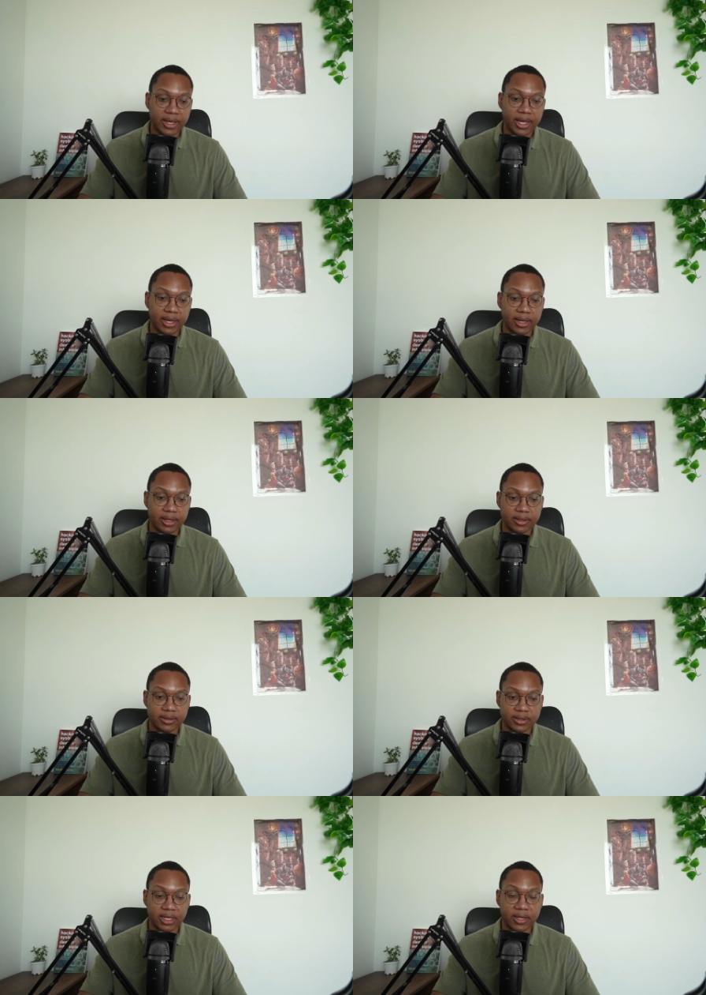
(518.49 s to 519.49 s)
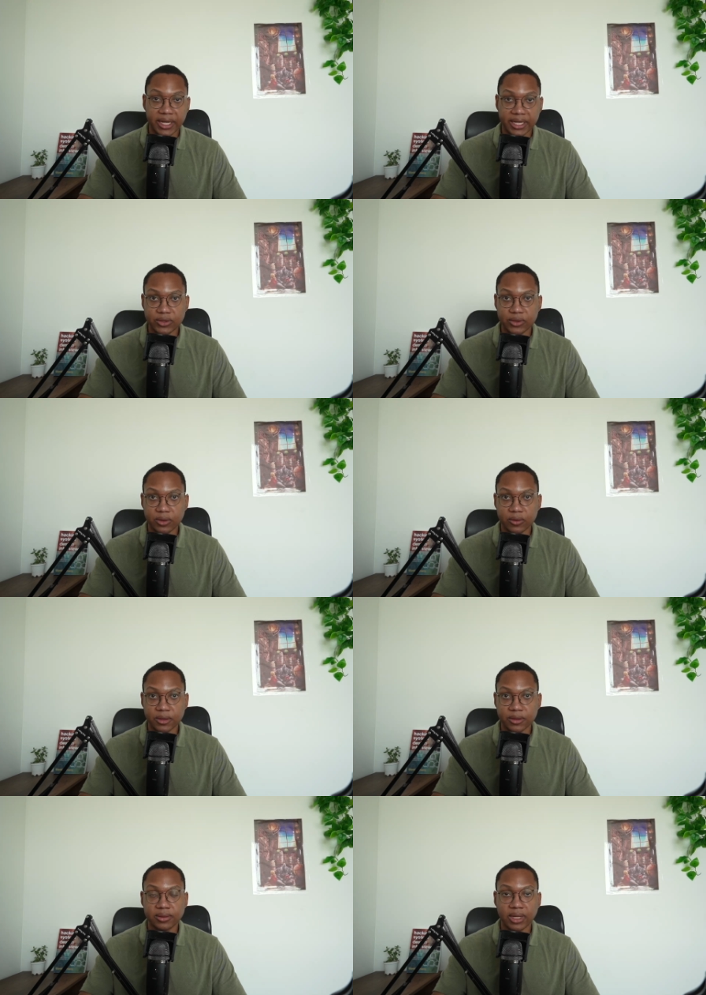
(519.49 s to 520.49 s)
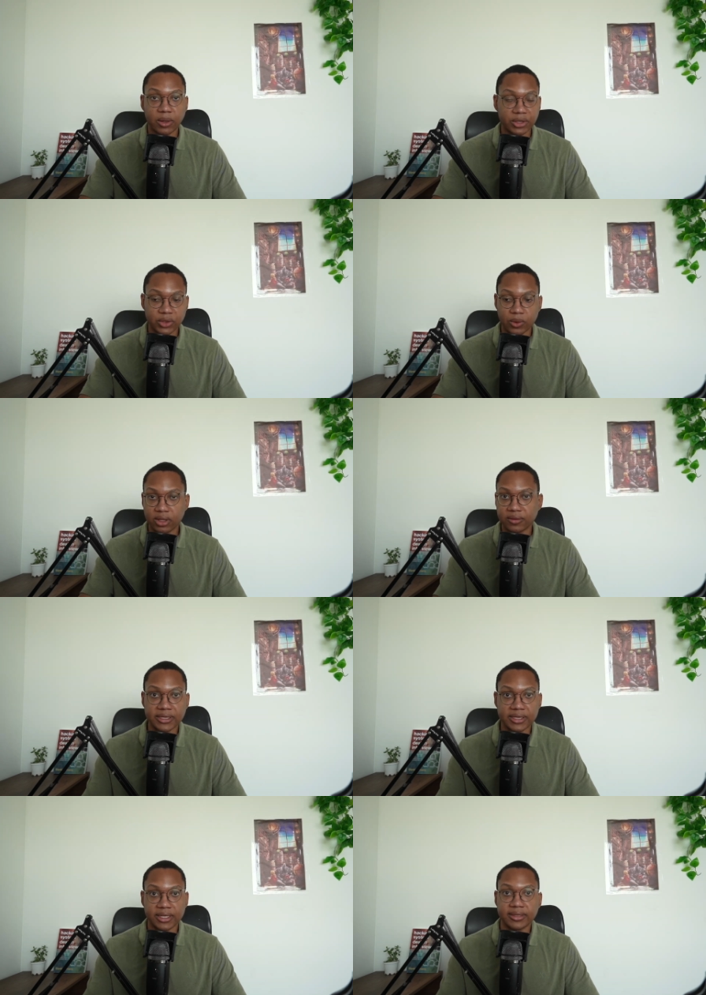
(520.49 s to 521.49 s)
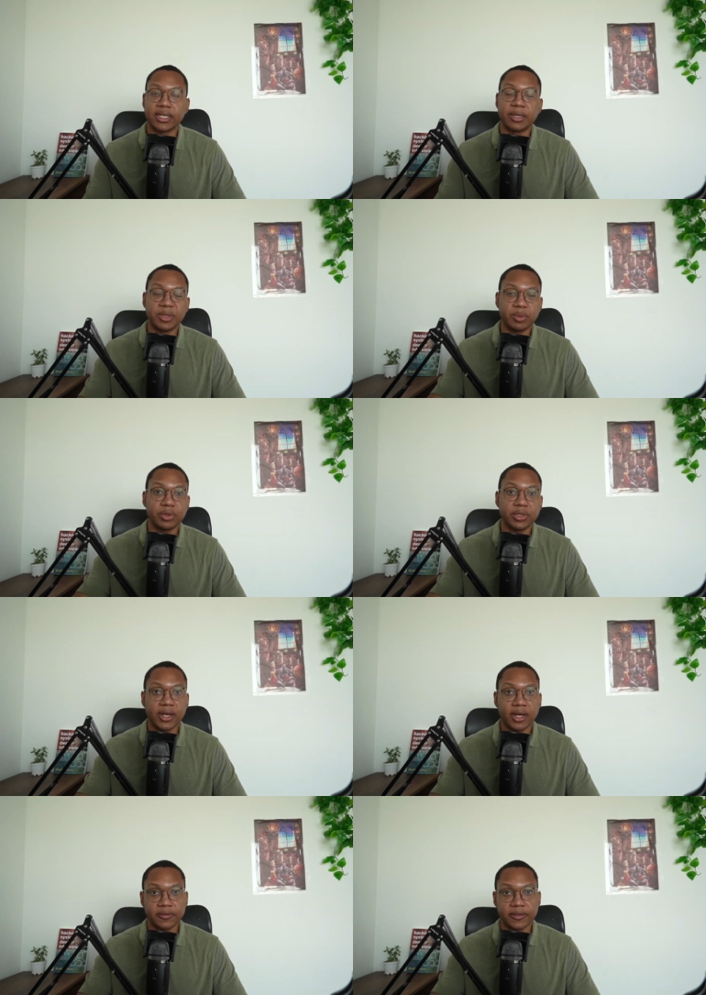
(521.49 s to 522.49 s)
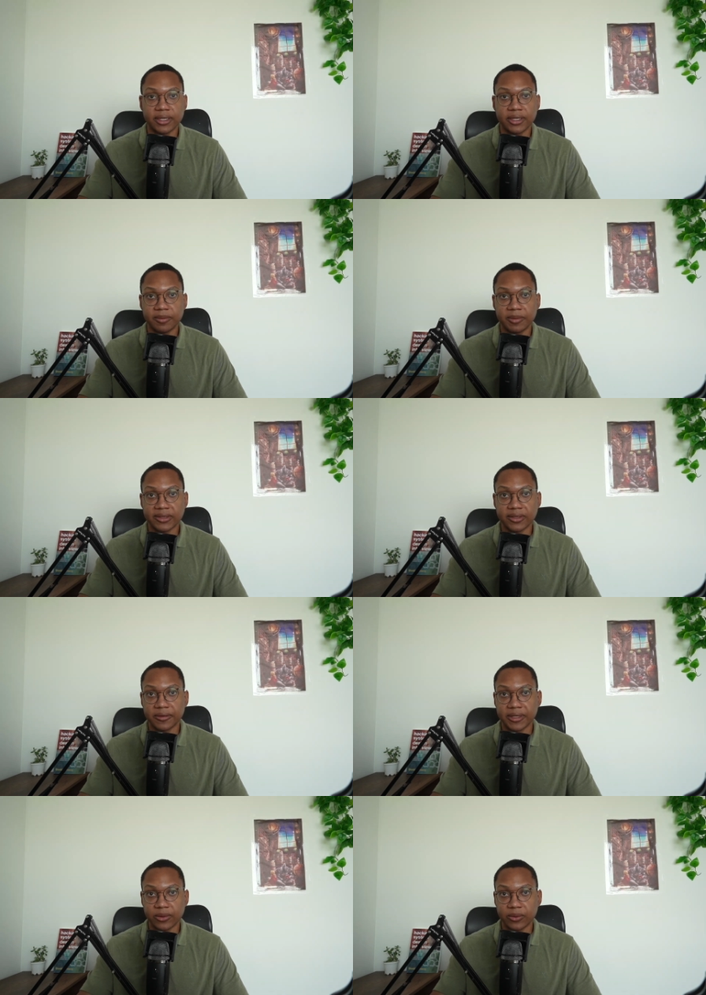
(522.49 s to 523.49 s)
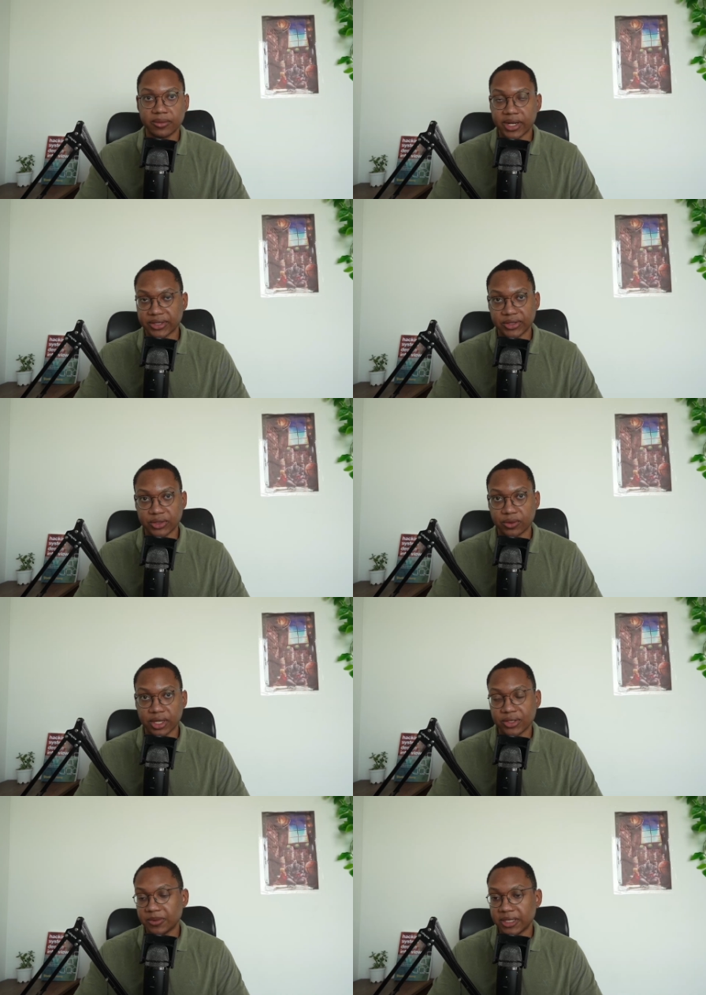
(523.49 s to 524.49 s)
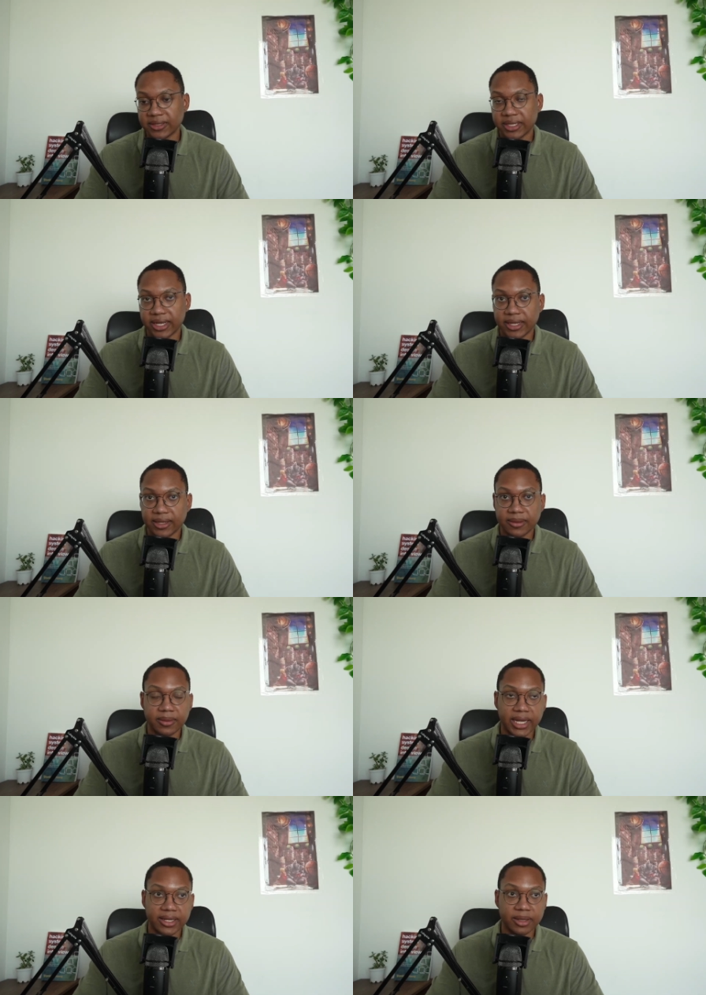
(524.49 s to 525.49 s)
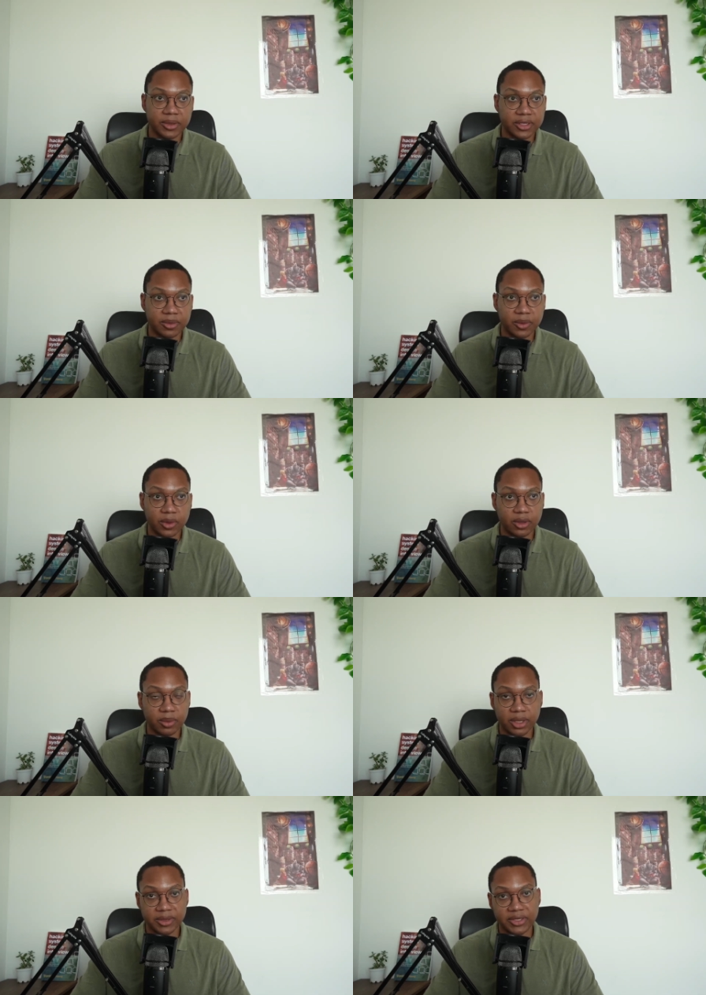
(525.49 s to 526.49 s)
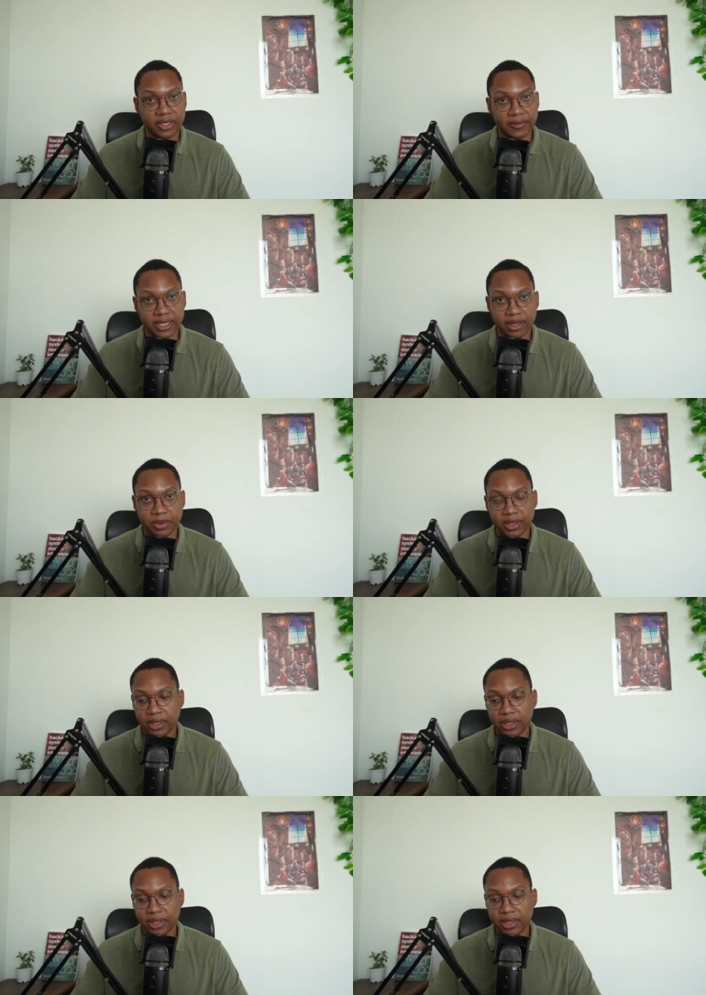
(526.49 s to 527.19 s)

And if I had to start over, I would do all of these things. And I'd be pretty confident in myself that I would actually just crush, because again, I think 99% of people are probably just giving up